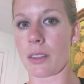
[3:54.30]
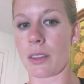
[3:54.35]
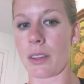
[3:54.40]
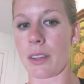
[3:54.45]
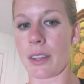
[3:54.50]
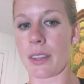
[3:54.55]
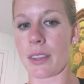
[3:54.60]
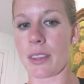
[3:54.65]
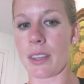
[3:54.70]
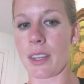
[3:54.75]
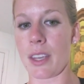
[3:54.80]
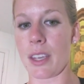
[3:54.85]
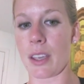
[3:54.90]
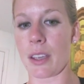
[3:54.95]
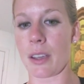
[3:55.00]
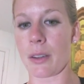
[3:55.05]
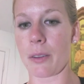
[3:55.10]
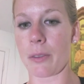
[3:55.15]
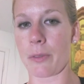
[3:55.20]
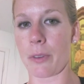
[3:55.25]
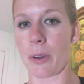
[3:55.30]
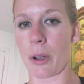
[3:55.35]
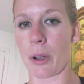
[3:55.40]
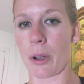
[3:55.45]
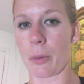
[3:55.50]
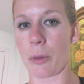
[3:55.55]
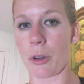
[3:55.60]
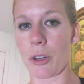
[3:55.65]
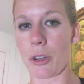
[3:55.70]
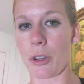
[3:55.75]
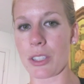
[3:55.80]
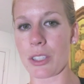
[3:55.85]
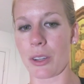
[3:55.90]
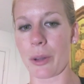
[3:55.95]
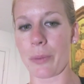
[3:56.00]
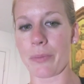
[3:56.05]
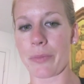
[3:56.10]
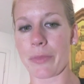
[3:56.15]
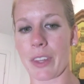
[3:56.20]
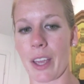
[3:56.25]
thing from
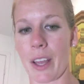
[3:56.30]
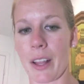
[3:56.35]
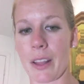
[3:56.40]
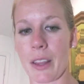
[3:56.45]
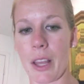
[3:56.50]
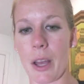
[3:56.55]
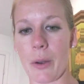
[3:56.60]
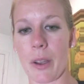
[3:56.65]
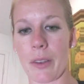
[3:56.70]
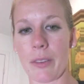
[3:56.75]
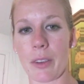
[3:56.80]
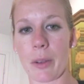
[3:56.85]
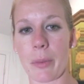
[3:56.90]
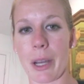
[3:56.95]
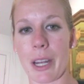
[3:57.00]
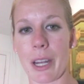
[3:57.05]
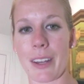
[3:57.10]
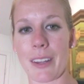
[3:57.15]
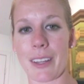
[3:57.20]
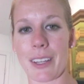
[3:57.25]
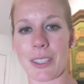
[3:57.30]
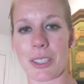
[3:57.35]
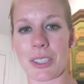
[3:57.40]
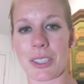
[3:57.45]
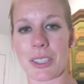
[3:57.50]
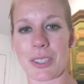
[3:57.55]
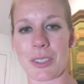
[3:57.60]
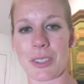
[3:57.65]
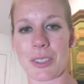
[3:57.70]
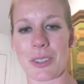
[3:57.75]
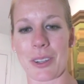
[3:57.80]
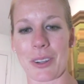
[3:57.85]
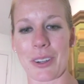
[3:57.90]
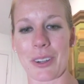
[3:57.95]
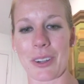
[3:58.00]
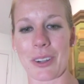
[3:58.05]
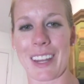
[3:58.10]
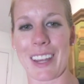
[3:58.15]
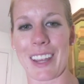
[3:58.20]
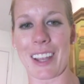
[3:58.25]
Crystal. Hello, everybody that's just
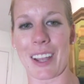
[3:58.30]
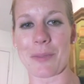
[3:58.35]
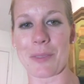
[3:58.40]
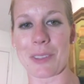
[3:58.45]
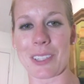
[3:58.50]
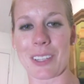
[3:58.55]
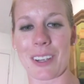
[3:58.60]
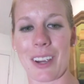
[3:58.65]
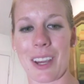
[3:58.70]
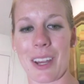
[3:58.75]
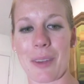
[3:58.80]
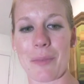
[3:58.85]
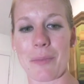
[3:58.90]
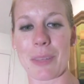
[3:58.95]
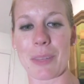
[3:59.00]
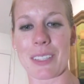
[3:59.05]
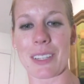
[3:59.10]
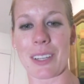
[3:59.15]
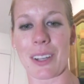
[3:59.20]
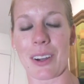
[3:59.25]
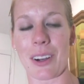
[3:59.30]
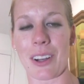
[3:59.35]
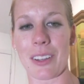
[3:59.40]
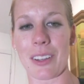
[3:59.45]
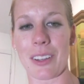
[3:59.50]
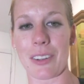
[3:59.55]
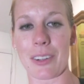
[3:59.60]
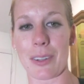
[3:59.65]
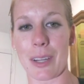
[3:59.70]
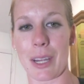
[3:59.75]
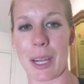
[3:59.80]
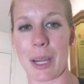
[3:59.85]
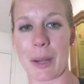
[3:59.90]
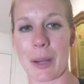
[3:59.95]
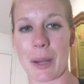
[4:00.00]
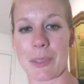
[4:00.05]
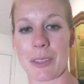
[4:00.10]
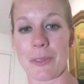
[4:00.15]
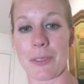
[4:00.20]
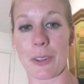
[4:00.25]
joining. I'm sorry I'm missing all of your
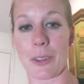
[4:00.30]
names. If